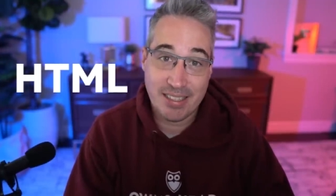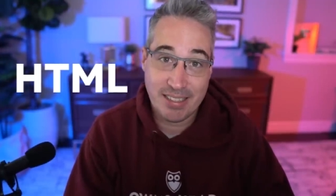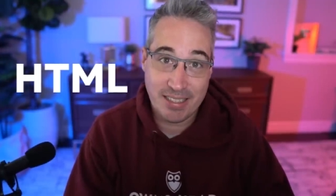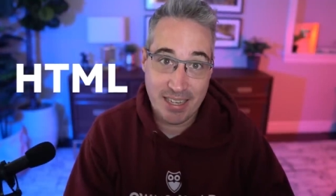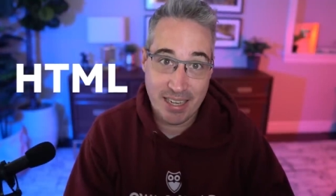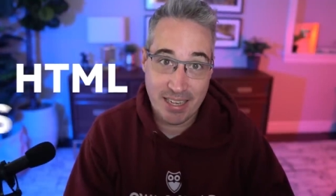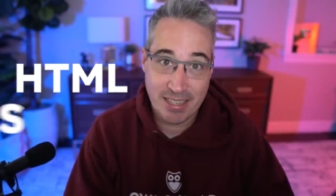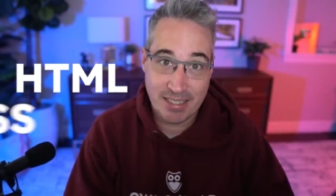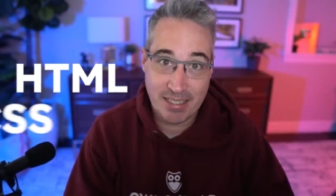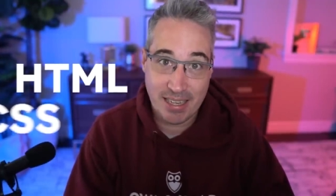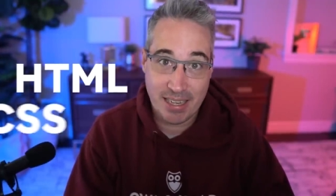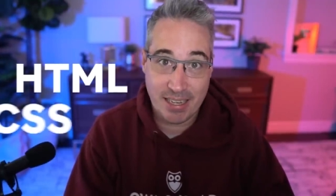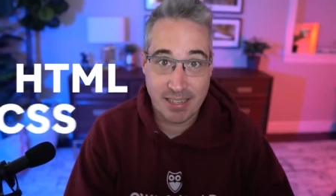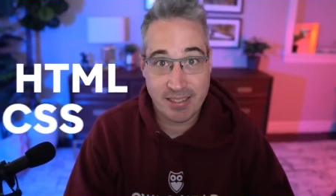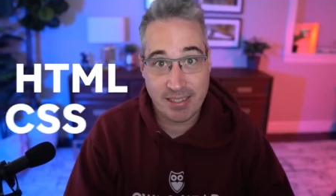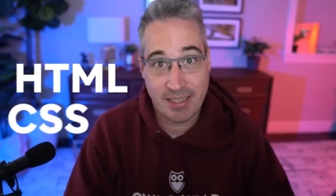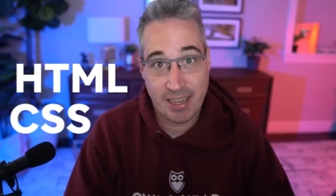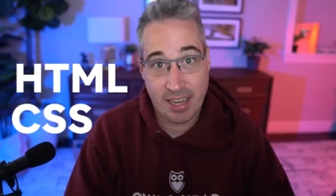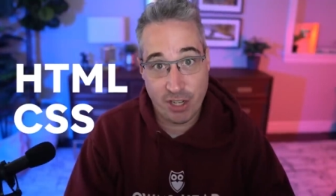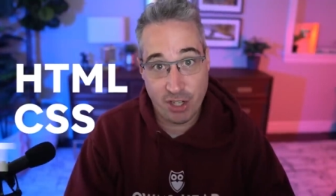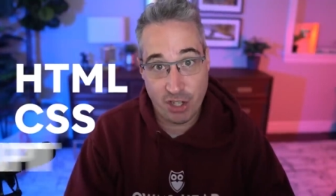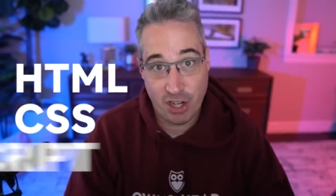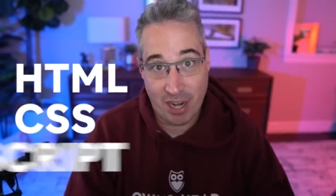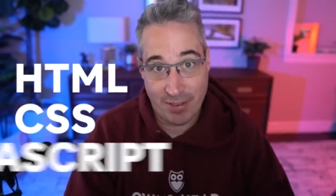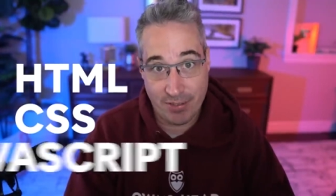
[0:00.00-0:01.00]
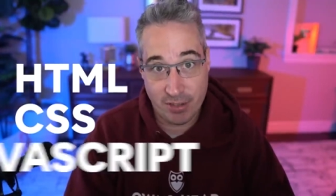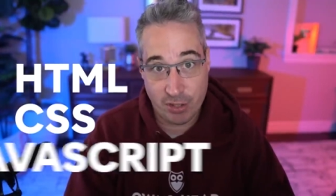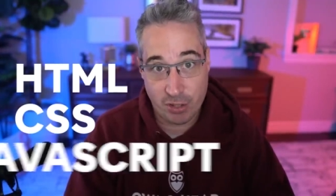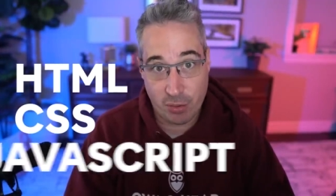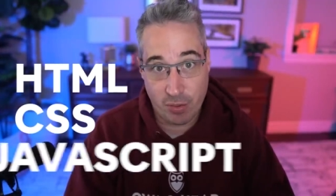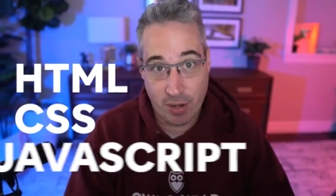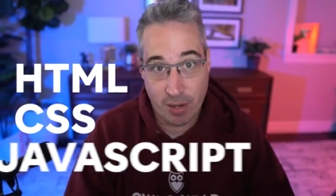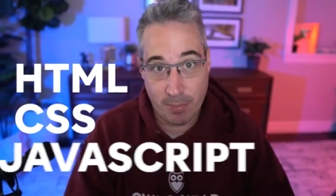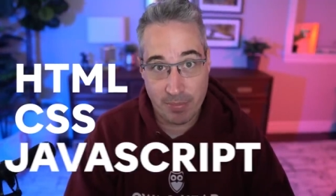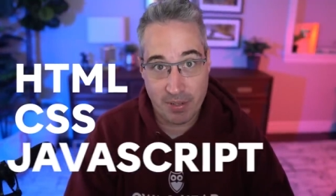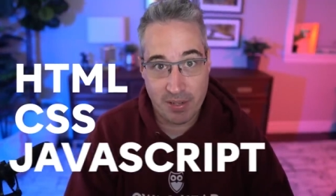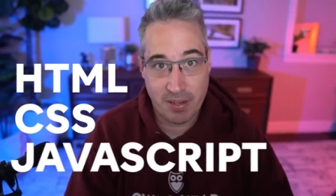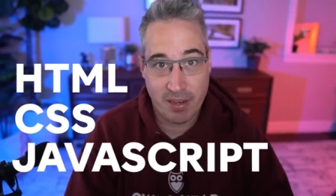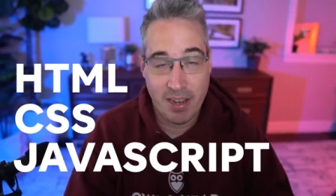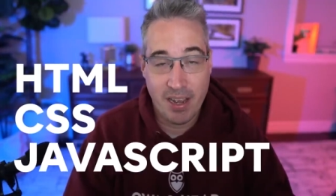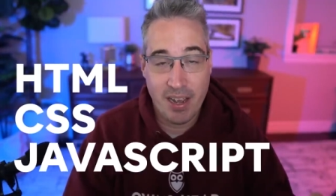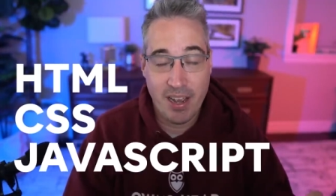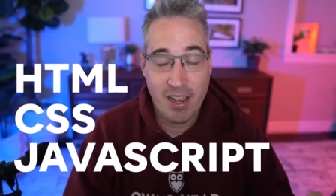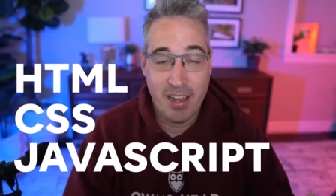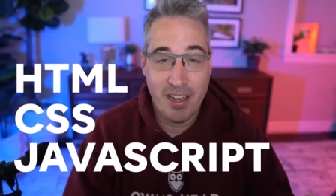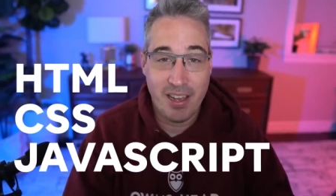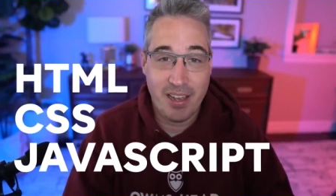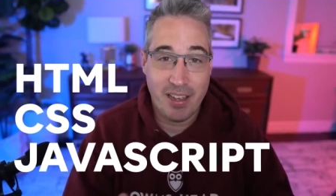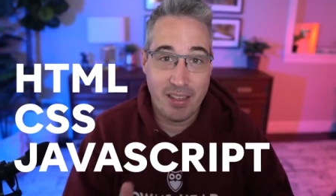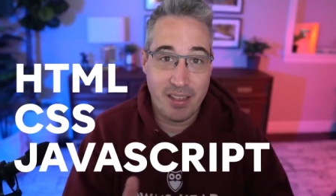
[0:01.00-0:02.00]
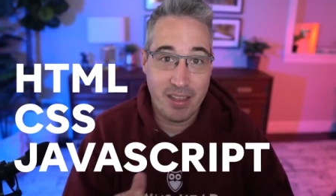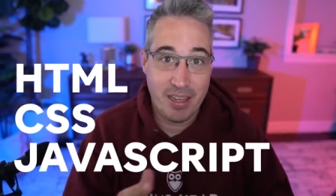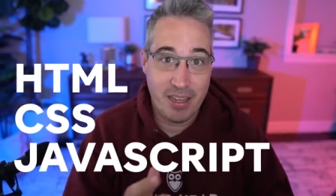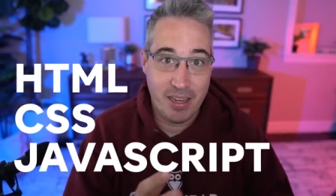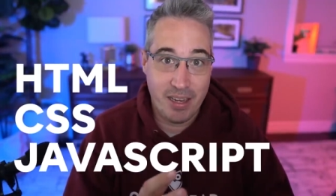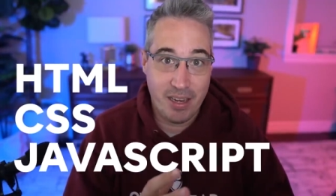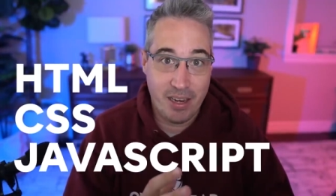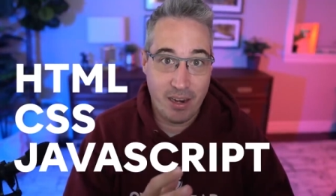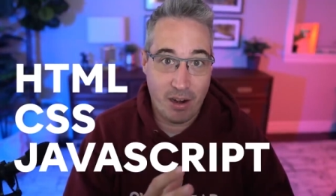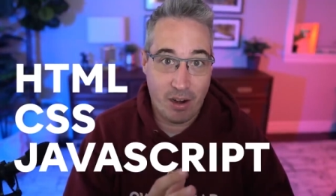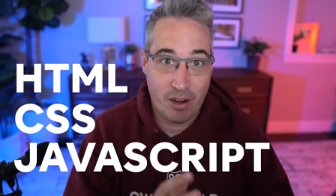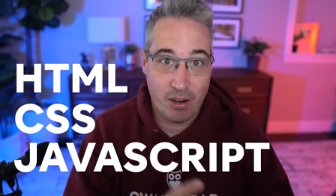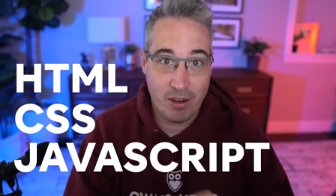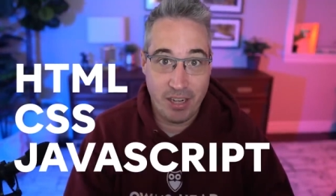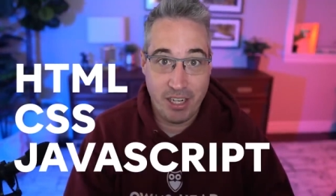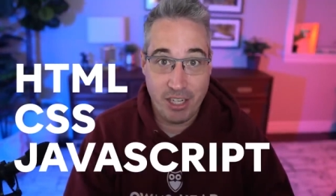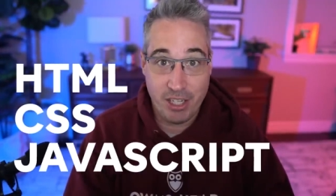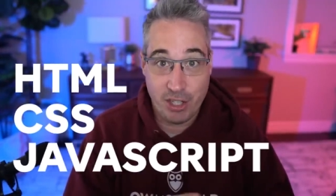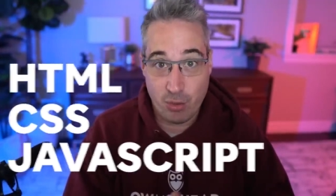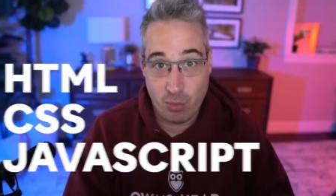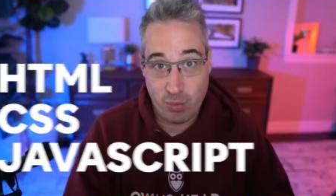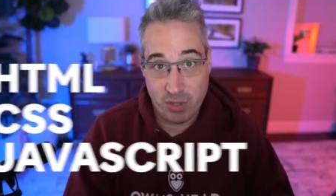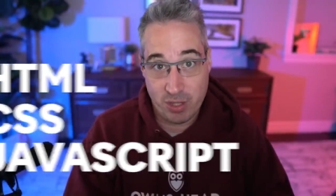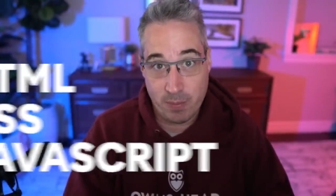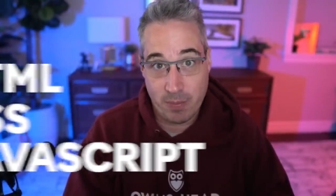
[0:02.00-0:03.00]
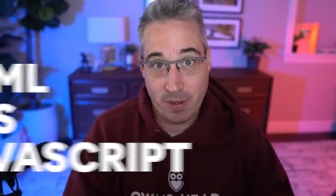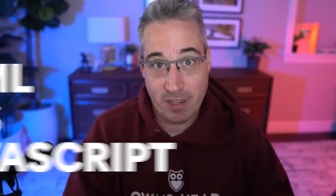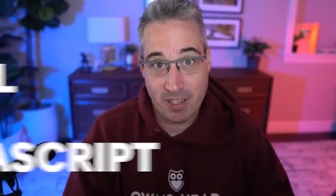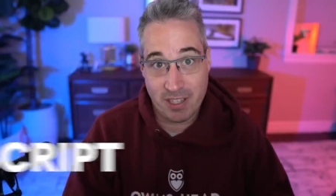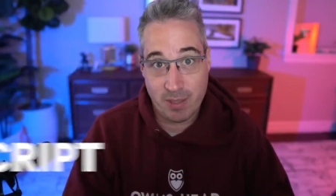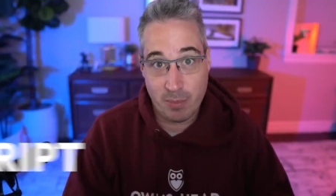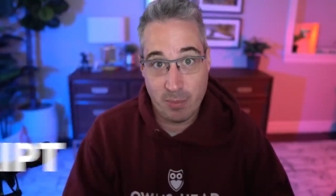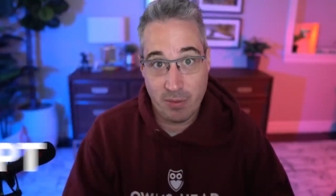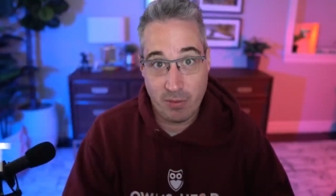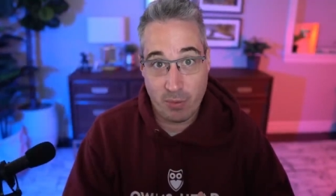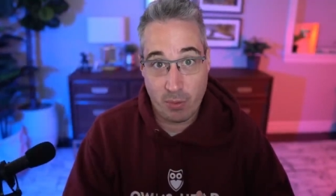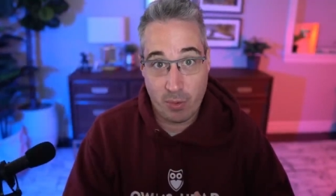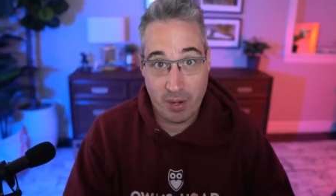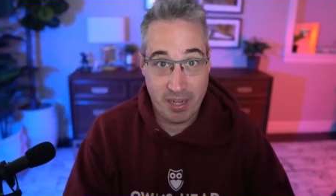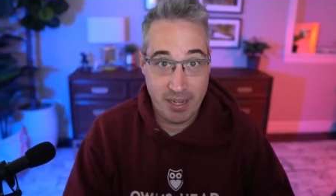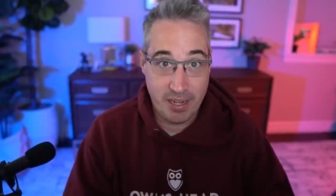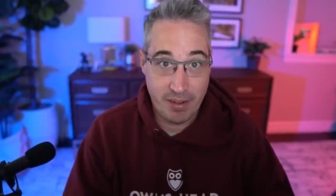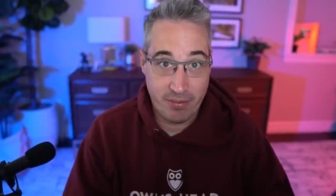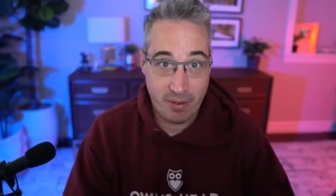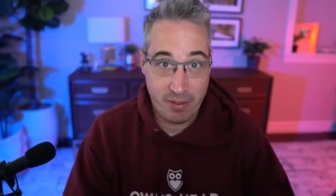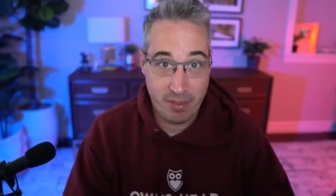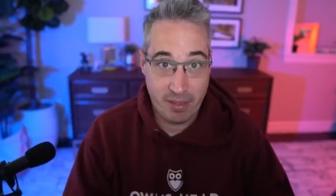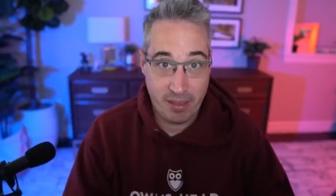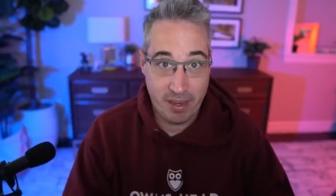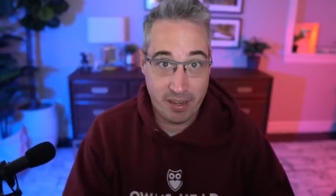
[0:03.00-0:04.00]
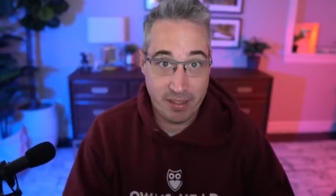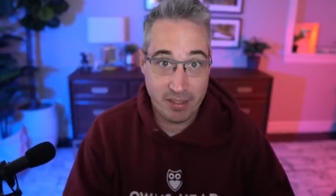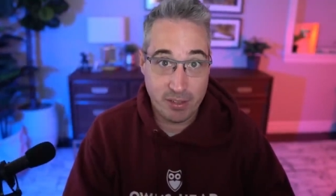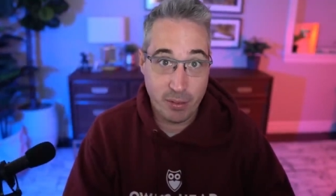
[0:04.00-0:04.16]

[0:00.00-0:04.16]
CSS, and JavaScript. They are each responsible for a different thing.